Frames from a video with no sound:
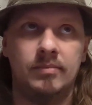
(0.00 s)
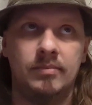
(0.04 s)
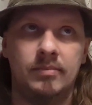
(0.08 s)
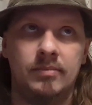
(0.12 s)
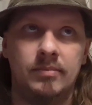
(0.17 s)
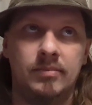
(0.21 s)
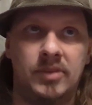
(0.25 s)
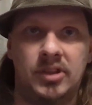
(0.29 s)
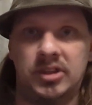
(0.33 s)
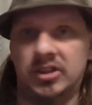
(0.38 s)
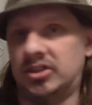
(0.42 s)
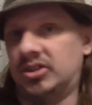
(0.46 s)

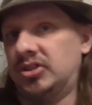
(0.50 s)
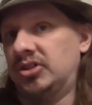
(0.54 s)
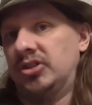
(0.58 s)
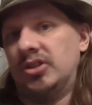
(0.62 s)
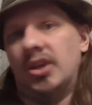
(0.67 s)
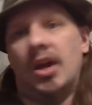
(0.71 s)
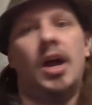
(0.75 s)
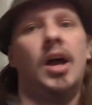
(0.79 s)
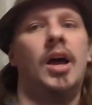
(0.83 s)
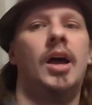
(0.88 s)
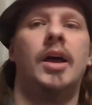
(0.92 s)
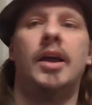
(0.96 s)
the
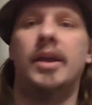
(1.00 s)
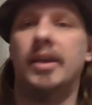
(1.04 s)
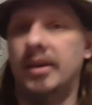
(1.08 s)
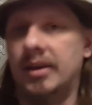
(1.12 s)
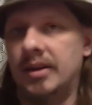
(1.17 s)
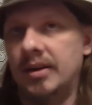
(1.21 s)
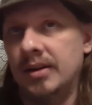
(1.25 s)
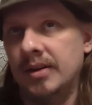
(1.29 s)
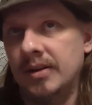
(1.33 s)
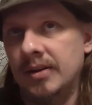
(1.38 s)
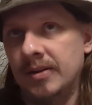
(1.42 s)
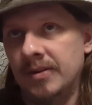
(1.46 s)

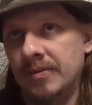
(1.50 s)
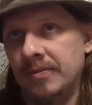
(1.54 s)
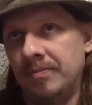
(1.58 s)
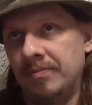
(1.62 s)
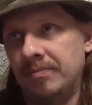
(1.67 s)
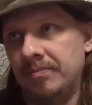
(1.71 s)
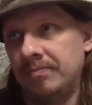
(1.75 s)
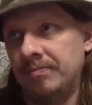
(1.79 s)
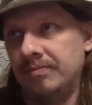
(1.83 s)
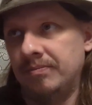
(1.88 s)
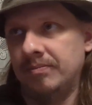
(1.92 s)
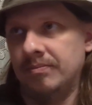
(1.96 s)
sun
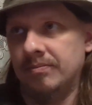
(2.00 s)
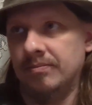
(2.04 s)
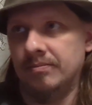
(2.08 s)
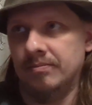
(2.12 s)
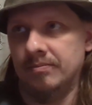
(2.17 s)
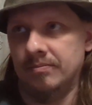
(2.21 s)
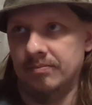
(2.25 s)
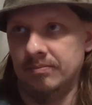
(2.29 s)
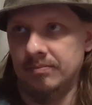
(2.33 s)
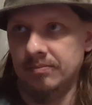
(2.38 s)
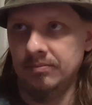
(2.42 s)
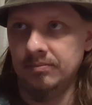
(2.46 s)

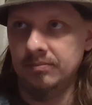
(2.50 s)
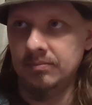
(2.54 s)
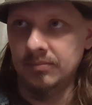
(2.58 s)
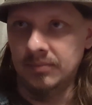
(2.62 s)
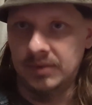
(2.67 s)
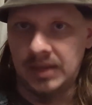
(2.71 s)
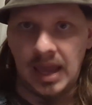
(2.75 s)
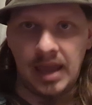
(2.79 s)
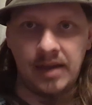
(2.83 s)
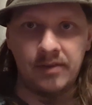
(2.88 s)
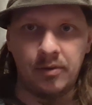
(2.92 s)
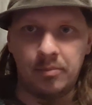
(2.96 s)

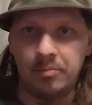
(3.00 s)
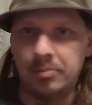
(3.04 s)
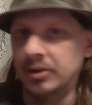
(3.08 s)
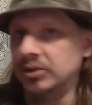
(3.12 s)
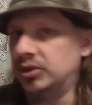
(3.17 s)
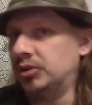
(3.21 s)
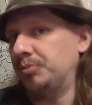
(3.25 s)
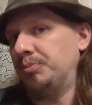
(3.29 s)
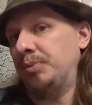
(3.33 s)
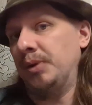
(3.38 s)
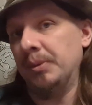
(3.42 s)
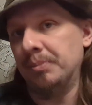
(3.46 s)
gave a
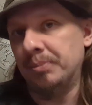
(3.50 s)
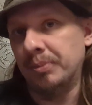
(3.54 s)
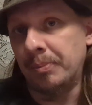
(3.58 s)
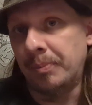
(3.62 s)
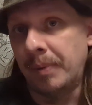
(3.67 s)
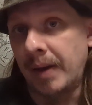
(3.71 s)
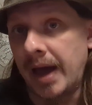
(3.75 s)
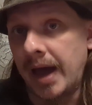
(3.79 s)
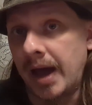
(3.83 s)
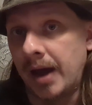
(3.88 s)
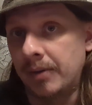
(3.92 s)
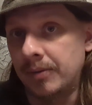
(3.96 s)
bunch of people
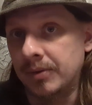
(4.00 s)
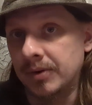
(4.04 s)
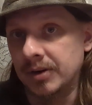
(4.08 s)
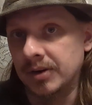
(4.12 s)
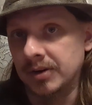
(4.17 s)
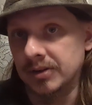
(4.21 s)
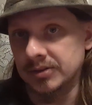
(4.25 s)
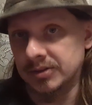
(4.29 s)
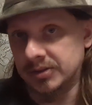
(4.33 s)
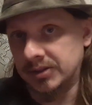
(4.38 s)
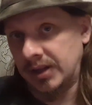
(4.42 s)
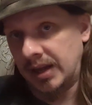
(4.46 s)

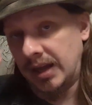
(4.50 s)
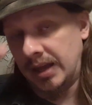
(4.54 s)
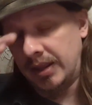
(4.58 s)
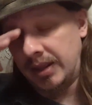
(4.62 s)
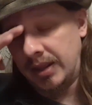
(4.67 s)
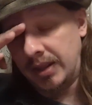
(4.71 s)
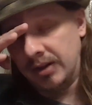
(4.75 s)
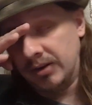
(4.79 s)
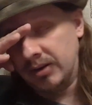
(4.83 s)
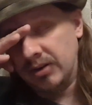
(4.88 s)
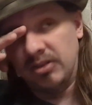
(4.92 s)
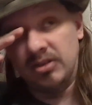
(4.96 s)
powers, and
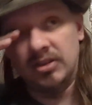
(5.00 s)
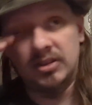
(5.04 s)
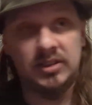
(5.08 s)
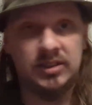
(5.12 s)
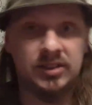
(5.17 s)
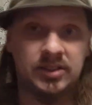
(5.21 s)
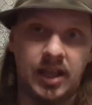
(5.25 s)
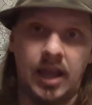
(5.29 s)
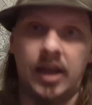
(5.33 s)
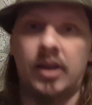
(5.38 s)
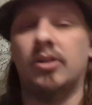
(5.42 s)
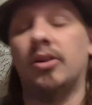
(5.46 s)
then they're in the
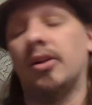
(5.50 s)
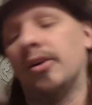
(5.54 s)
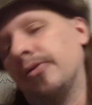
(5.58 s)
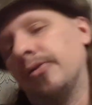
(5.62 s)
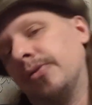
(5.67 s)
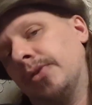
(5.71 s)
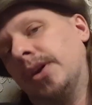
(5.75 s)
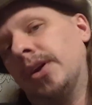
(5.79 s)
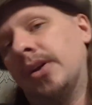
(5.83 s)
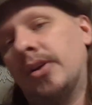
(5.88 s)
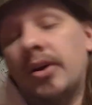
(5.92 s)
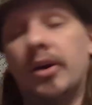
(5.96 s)
cycle of
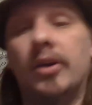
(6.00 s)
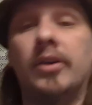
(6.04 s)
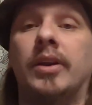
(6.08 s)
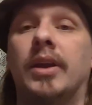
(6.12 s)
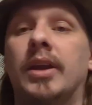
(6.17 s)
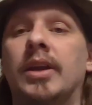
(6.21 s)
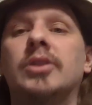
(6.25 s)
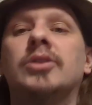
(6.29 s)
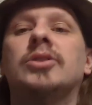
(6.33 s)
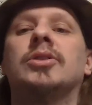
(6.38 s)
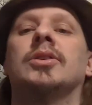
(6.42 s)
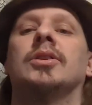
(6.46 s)

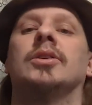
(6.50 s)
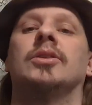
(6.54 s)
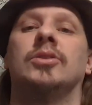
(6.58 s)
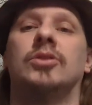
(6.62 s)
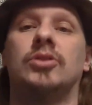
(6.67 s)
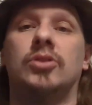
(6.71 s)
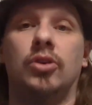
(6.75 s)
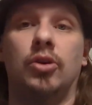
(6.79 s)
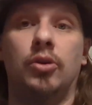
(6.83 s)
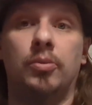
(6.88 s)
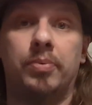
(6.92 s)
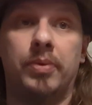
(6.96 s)
reincarnation.
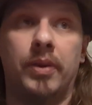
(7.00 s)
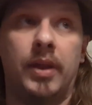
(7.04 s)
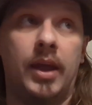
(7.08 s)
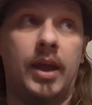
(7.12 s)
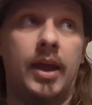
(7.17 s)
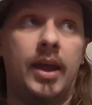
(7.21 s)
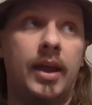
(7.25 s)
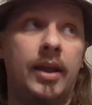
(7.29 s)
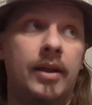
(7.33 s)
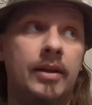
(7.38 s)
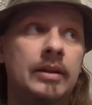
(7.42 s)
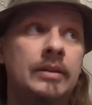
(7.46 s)
So you
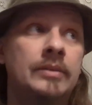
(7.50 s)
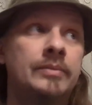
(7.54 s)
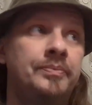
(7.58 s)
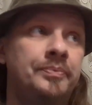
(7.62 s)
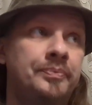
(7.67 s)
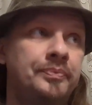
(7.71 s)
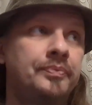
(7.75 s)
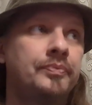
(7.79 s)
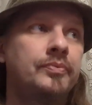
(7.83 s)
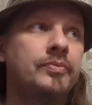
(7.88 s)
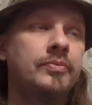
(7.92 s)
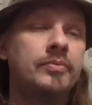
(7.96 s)
play
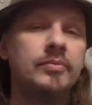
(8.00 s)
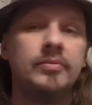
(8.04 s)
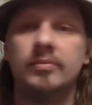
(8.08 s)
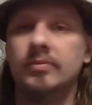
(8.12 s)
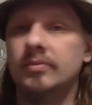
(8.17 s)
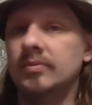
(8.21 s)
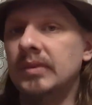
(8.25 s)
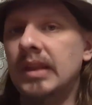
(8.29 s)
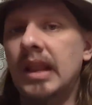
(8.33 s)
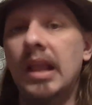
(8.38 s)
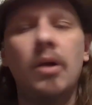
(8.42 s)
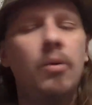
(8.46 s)

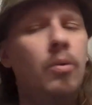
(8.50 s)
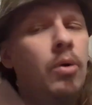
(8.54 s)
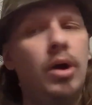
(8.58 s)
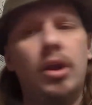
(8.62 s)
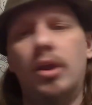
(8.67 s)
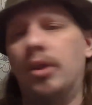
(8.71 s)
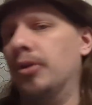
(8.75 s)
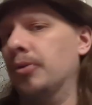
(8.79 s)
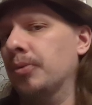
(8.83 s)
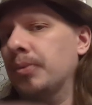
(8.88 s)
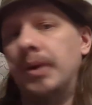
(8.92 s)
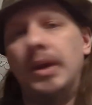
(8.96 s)
one
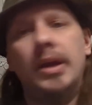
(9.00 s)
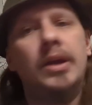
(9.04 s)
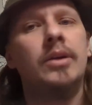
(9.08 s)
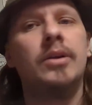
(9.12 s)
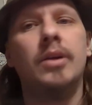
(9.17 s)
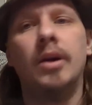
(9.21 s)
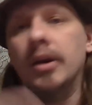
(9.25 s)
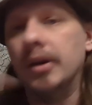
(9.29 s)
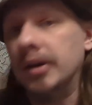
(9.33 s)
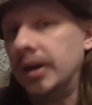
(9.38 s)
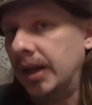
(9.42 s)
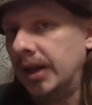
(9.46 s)
of the
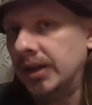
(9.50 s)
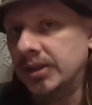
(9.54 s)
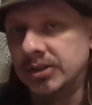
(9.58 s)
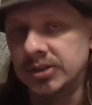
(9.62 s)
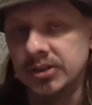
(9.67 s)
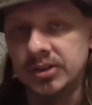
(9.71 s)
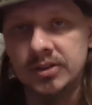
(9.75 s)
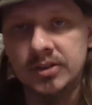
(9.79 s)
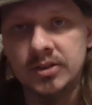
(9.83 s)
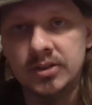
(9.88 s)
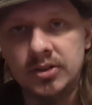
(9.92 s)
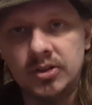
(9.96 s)

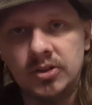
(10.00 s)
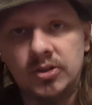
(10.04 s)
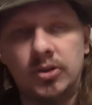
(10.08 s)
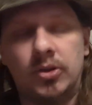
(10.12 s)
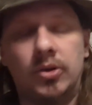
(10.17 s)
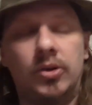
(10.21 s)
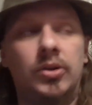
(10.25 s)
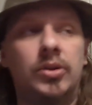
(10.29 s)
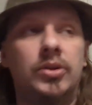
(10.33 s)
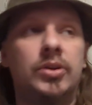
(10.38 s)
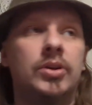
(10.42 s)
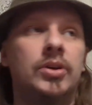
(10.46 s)
reincarnation of the
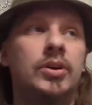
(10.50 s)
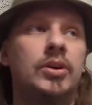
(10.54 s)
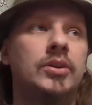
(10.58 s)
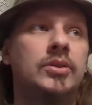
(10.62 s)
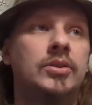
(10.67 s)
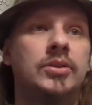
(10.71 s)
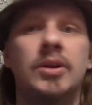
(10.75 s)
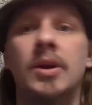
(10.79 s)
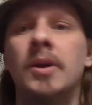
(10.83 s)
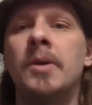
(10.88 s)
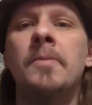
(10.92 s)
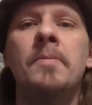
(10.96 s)
solars.